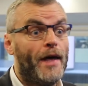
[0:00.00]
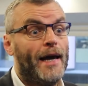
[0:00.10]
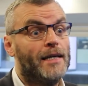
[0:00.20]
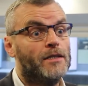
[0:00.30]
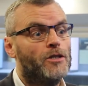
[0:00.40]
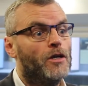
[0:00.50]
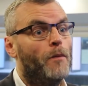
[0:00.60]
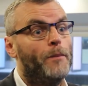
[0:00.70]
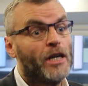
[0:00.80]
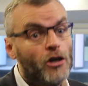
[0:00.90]
that
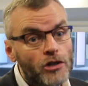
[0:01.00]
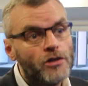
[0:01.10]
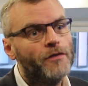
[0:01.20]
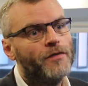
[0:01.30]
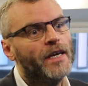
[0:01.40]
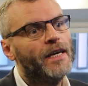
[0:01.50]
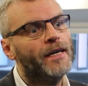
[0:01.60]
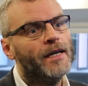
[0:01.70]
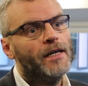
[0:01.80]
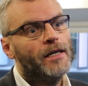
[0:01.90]
because of
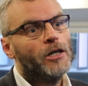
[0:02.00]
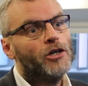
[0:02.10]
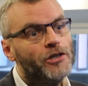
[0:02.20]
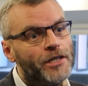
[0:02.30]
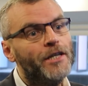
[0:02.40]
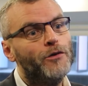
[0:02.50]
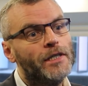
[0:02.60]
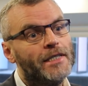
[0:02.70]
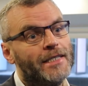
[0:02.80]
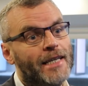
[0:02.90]
the
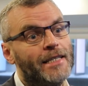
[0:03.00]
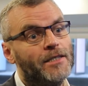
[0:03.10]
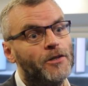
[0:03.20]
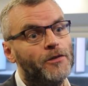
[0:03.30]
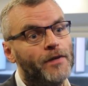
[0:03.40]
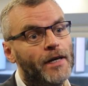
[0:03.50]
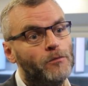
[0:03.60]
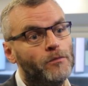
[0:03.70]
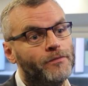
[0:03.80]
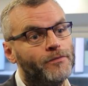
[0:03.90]
continuing descent of
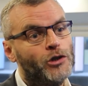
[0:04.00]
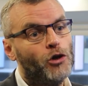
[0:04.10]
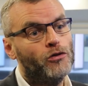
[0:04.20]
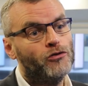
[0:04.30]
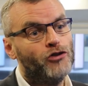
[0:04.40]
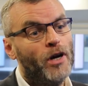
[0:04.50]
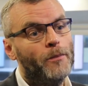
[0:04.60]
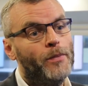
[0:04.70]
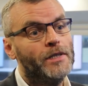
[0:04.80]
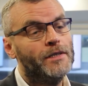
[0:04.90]
Donald
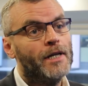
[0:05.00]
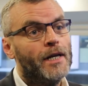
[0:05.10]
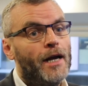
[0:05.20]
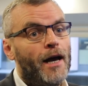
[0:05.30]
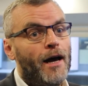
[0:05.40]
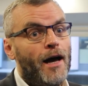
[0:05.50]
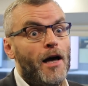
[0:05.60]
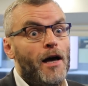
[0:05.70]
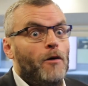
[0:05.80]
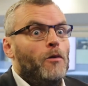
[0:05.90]
Trump, and
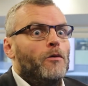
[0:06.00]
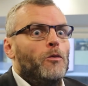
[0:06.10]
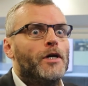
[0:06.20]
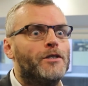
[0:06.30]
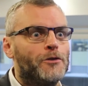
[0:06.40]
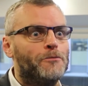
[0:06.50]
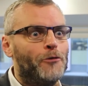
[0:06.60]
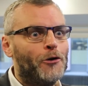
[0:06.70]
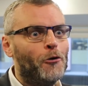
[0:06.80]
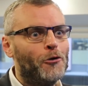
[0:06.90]
we're
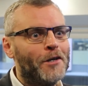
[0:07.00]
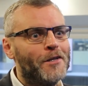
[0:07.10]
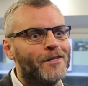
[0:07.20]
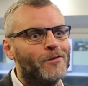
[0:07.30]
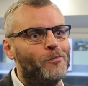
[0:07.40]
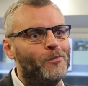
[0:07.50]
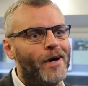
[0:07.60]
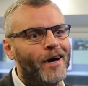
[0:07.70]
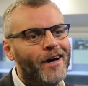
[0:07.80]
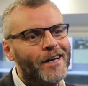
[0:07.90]
recording this
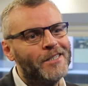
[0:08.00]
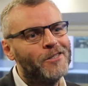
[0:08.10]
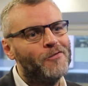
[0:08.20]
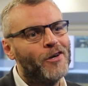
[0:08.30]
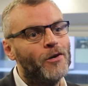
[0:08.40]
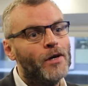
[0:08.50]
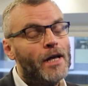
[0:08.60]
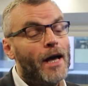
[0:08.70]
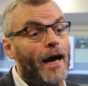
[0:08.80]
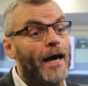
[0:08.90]
interview
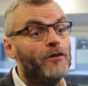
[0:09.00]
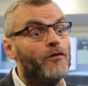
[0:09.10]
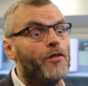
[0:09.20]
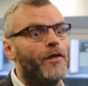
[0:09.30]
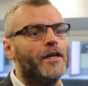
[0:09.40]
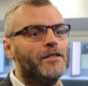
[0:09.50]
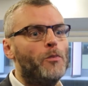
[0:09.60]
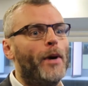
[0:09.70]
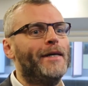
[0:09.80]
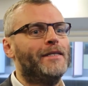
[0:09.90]
ahead of the third
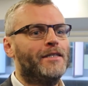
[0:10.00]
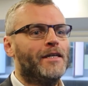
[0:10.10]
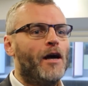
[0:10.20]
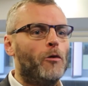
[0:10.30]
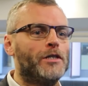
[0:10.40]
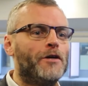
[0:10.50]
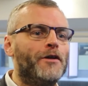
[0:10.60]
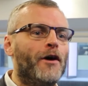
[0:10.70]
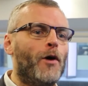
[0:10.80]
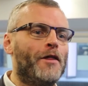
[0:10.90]
debate, we
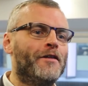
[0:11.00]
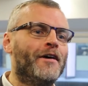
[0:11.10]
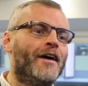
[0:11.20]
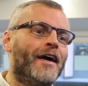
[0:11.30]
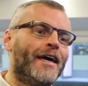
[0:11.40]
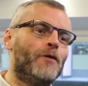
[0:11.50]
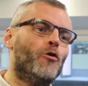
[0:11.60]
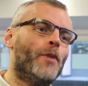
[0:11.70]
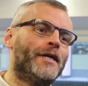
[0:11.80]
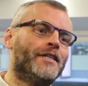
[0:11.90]
don't know whether he
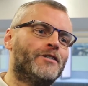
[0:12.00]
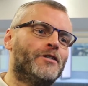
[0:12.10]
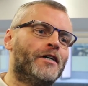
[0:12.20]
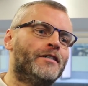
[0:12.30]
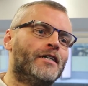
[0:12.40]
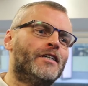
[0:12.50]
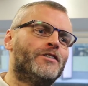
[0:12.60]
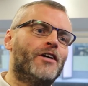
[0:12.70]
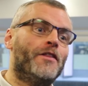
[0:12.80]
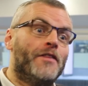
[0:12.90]
will manage to
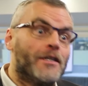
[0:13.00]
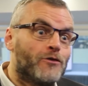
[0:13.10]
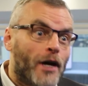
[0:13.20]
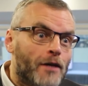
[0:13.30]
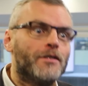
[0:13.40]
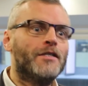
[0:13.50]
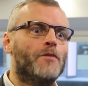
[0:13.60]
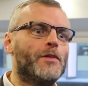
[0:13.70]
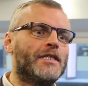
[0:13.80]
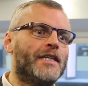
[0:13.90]
turn things round to
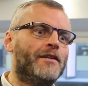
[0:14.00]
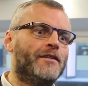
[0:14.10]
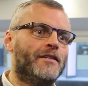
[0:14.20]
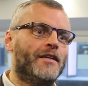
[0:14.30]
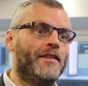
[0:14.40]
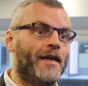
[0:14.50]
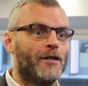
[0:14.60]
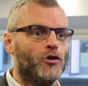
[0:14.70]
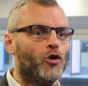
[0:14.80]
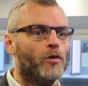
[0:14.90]
some extent in
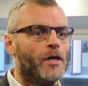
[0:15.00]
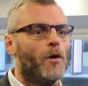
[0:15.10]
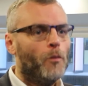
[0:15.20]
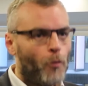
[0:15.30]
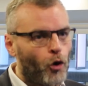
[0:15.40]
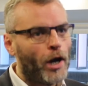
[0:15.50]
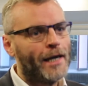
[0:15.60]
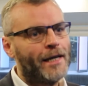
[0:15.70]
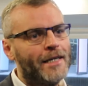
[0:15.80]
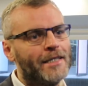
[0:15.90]
that, or more
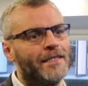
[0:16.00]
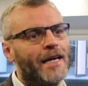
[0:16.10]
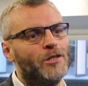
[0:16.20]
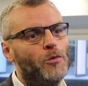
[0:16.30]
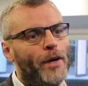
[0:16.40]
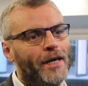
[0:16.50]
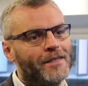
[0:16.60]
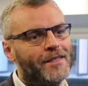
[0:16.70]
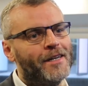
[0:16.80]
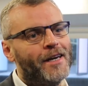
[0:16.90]
likely
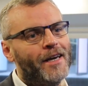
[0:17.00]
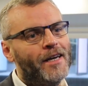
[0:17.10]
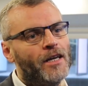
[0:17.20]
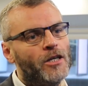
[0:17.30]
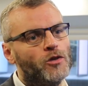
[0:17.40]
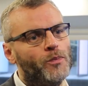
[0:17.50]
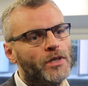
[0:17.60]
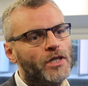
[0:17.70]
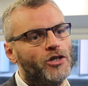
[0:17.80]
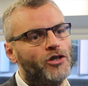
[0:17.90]
exacerbate his
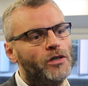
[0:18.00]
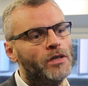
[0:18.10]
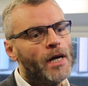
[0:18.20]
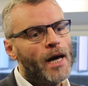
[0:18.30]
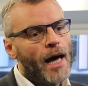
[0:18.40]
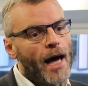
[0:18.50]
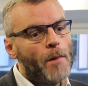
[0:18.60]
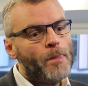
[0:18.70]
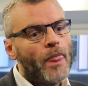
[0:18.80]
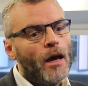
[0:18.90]
position.
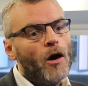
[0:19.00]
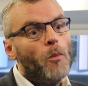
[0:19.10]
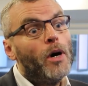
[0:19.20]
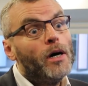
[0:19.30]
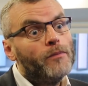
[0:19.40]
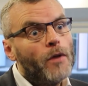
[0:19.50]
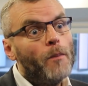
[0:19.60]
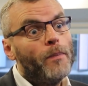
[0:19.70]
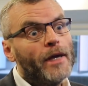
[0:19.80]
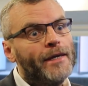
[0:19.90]

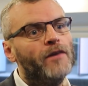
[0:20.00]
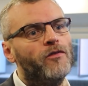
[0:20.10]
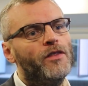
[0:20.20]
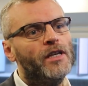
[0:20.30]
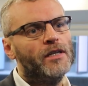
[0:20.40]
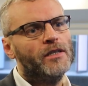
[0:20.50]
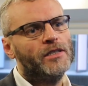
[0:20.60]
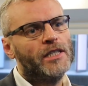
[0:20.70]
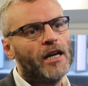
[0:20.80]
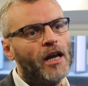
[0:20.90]
But given the
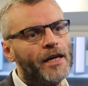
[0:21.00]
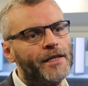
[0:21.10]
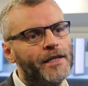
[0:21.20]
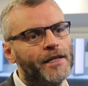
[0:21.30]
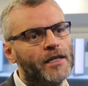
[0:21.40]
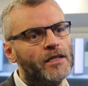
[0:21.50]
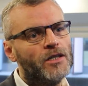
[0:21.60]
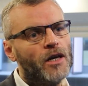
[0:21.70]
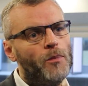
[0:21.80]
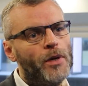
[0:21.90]
decline in
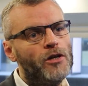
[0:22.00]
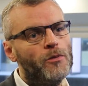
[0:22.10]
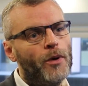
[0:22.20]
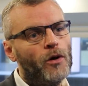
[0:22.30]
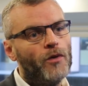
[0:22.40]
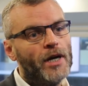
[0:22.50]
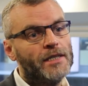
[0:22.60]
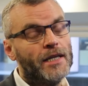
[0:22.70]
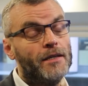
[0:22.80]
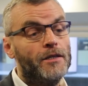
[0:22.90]
his opinion poll
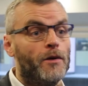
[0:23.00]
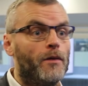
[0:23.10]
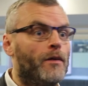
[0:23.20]
rating,